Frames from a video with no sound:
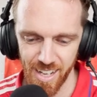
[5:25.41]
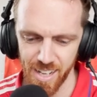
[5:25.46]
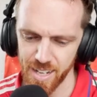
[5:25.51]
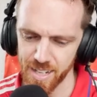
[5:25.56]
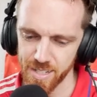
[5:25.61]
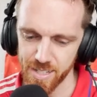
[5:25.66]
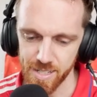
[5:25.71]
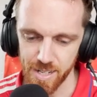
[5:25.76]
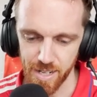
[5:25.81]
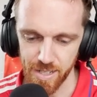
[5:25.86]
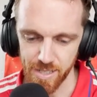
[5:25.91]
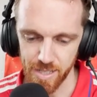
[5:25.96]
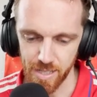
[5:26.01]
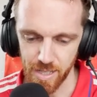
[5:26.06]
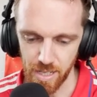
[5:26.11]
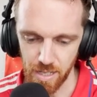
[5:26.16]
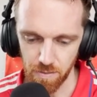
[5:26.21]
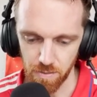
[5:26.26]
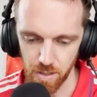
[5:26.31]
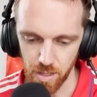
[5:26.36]
It's nice in the
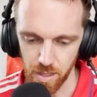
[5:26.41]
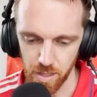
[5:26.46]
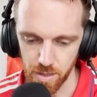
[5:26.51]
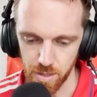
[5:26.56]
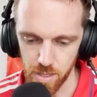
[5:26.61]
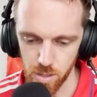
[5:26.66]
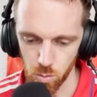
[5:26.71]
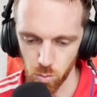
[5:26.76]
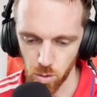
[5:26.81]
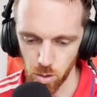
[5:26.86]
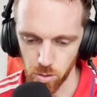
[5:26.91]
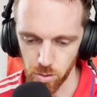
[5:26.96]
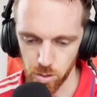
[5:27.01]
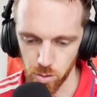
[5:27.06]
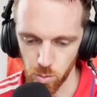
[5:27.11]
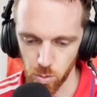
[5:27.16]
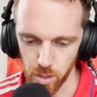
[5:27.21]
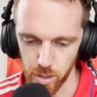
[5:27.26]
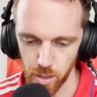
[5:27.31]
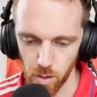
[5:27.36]
evening, and this road
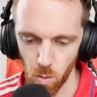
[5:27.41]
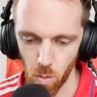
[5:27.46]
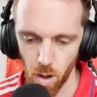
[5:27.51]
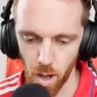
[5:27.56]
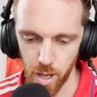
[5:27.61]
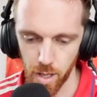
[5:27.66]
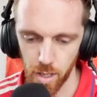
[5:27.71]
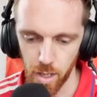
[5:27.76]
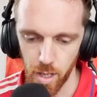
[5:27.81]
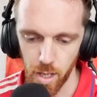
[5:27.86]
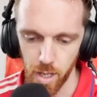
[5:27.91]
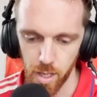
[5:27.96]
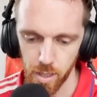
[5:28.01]
is really quiet.